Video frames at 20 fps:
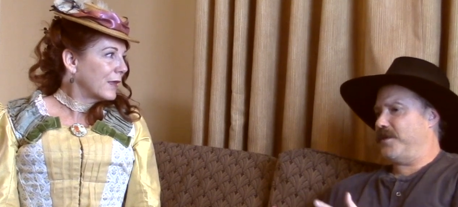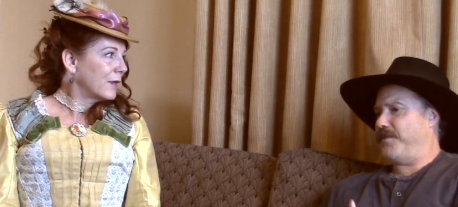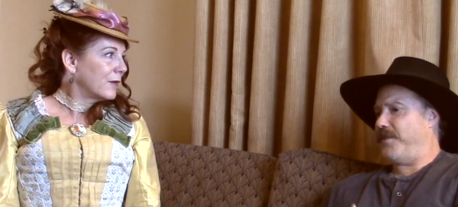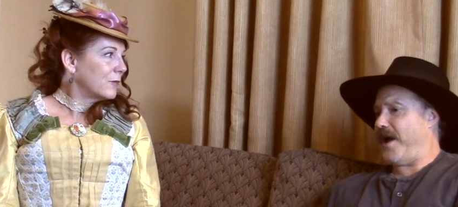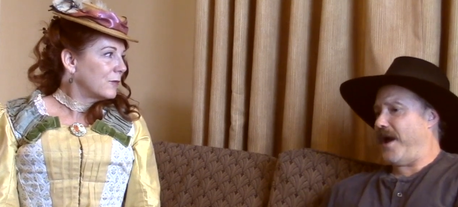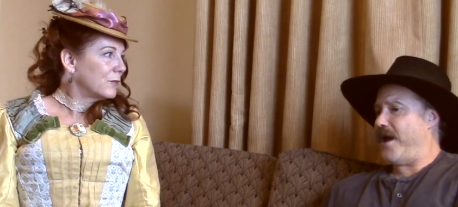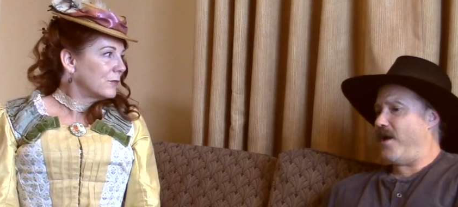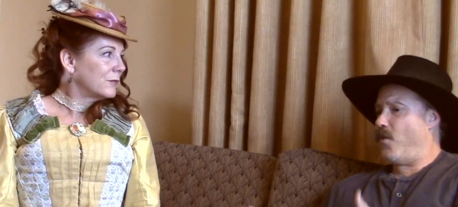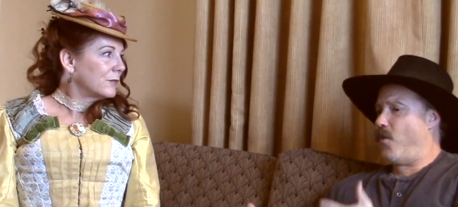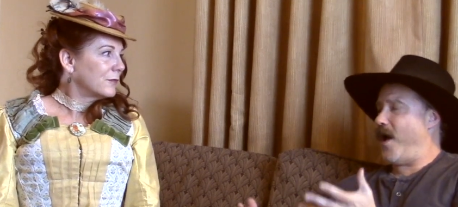Speaker 1: to
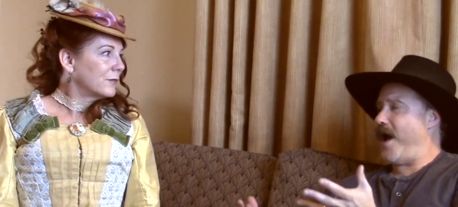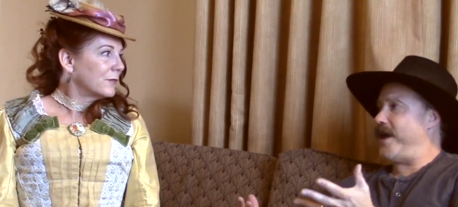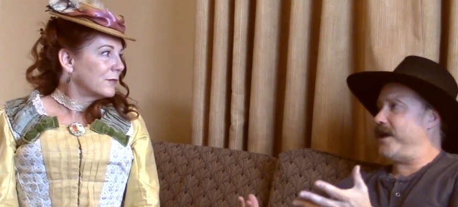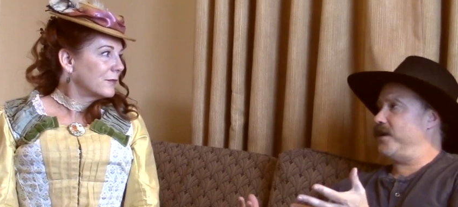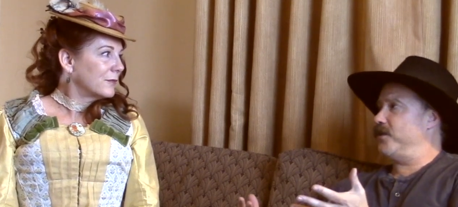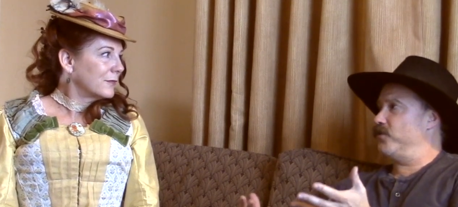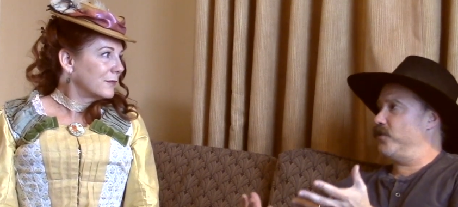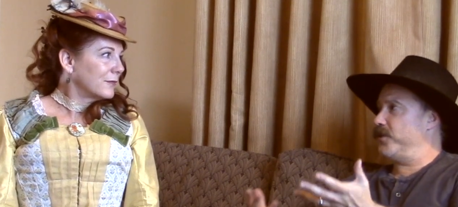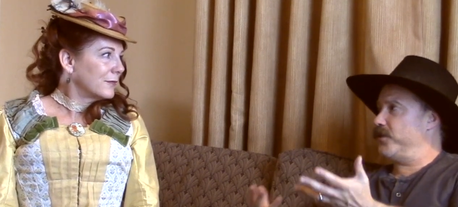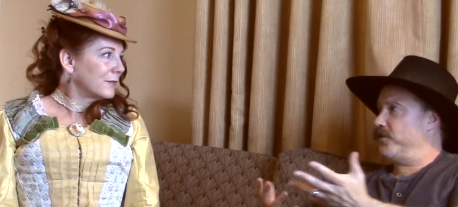buy a
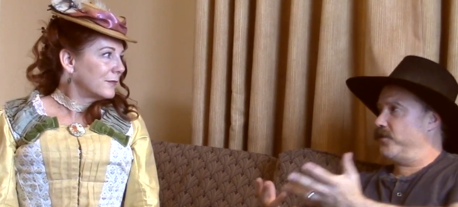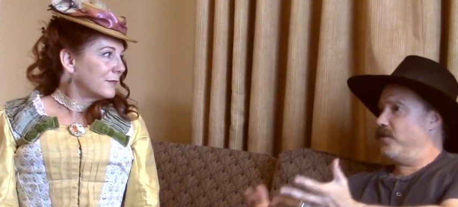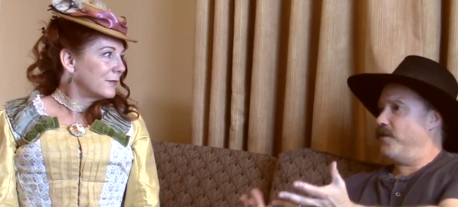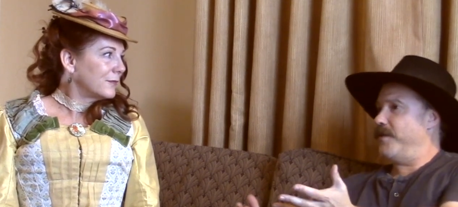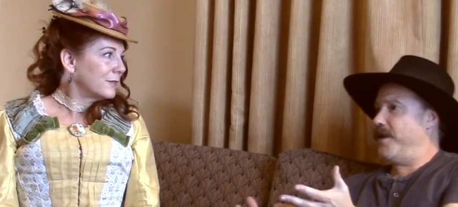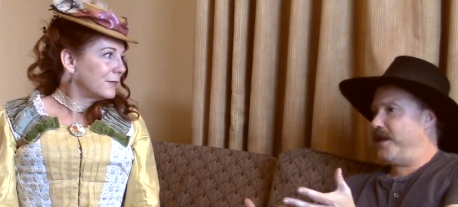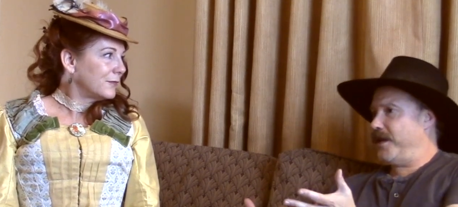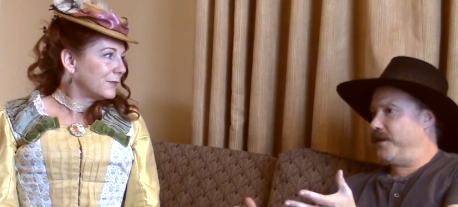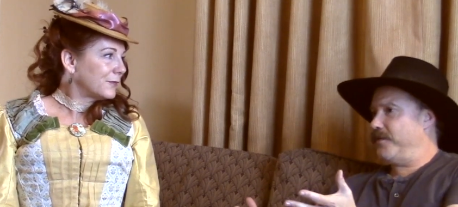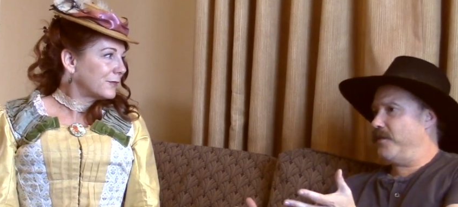wagon with the
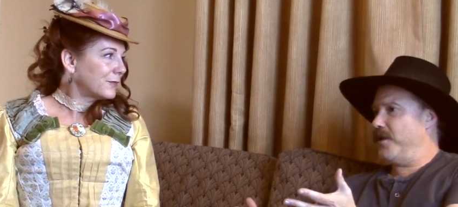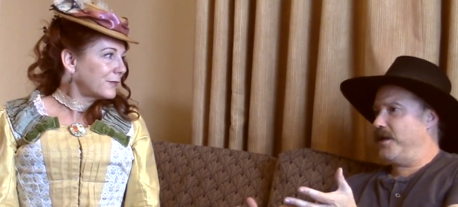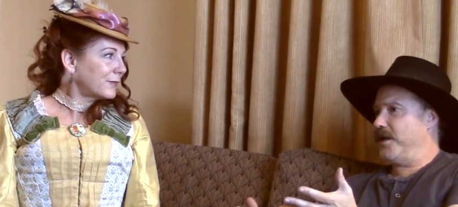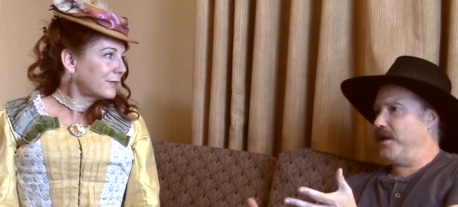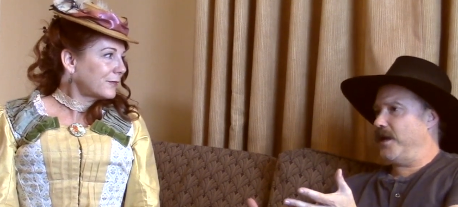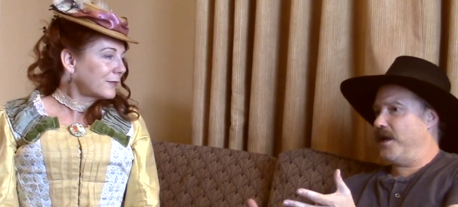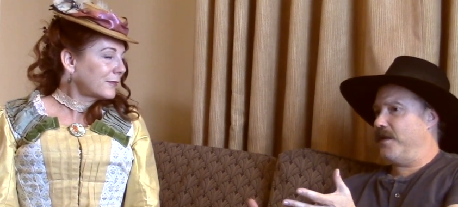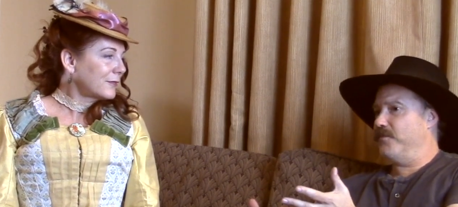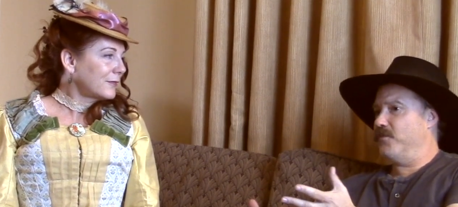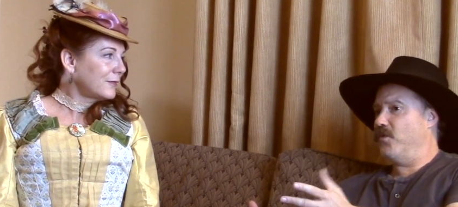remaining
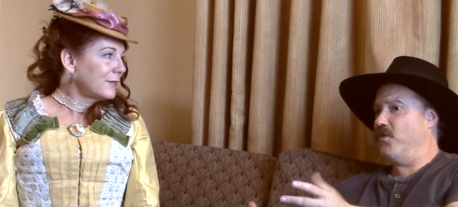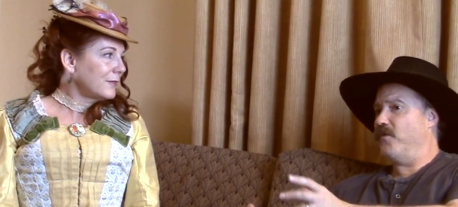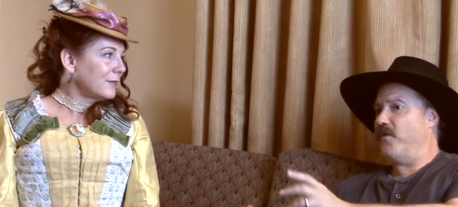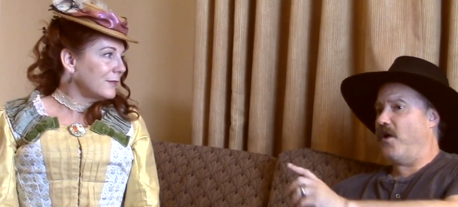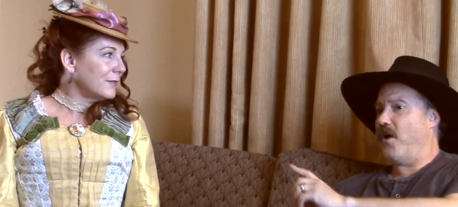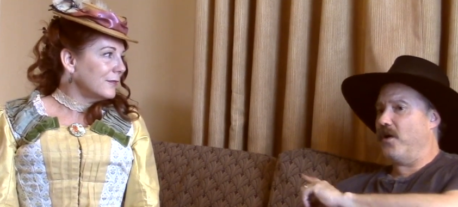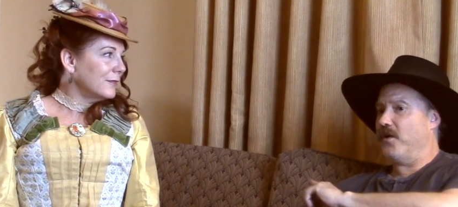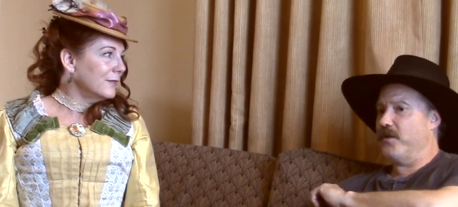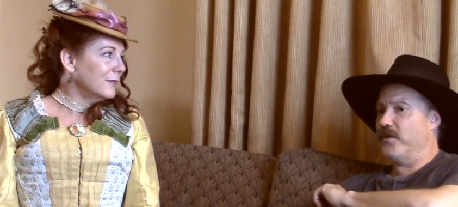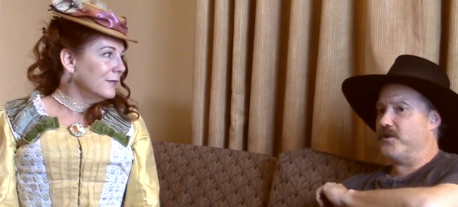money and
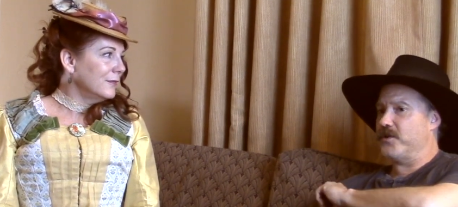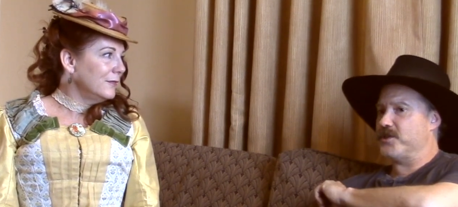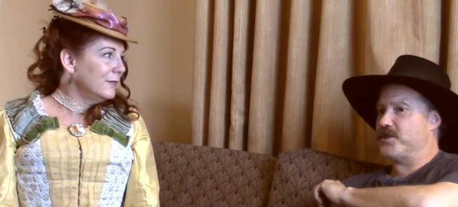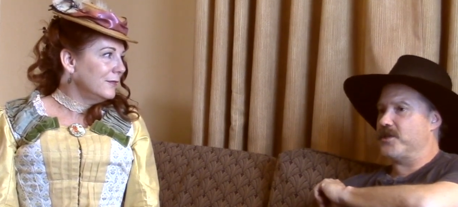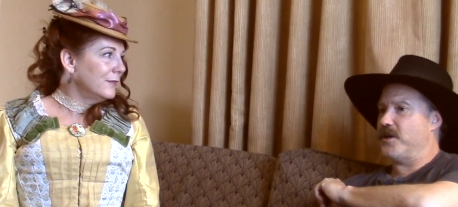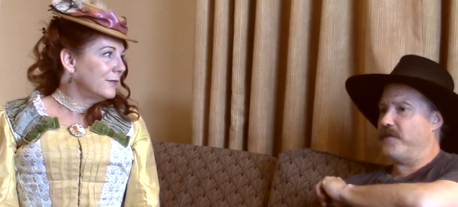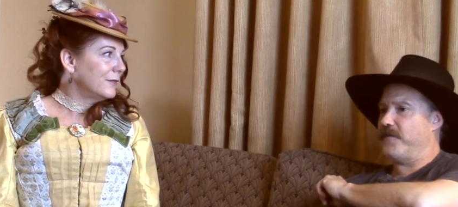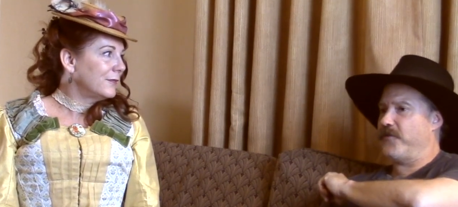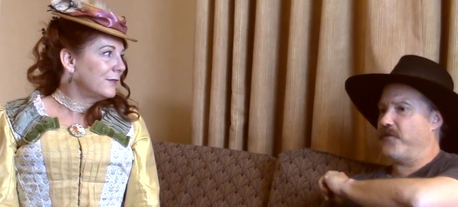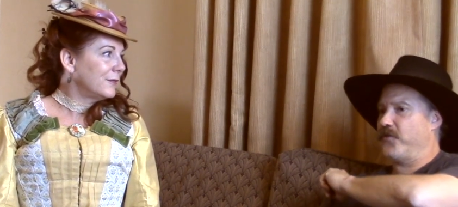move all of their
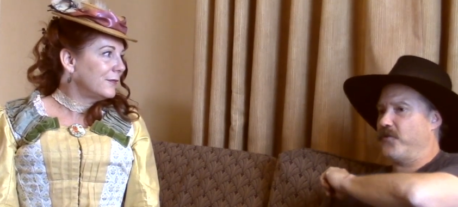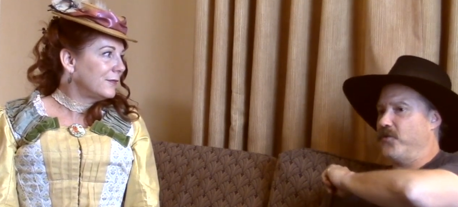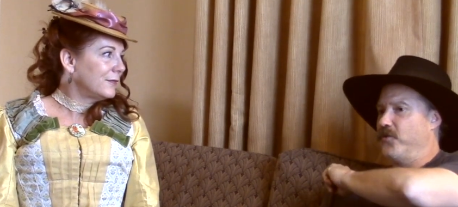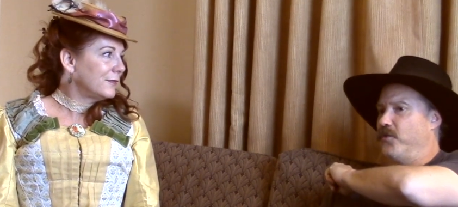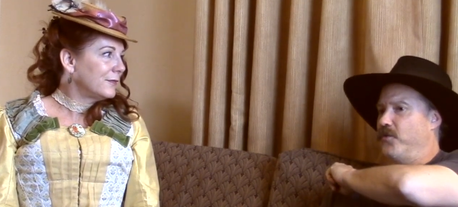stuff